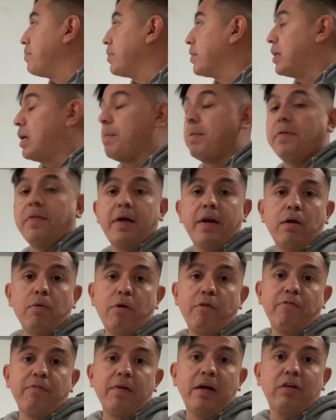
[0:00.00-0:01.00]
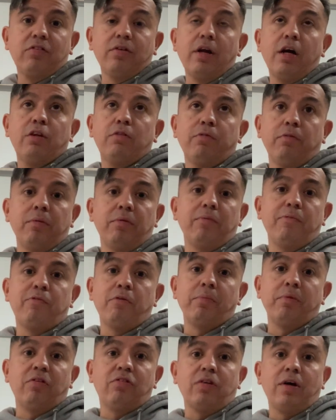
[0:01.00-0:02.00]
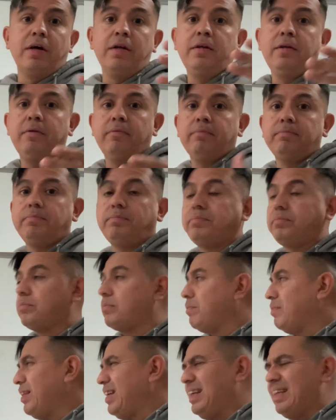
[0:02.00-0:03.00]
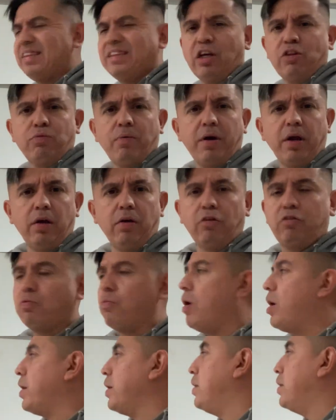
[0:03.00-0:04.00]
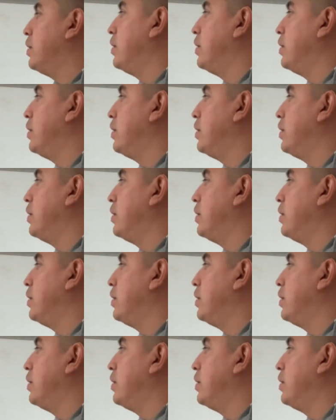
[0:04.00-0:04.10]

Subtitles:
Given that it reflects light from the sun, that's why it looks white.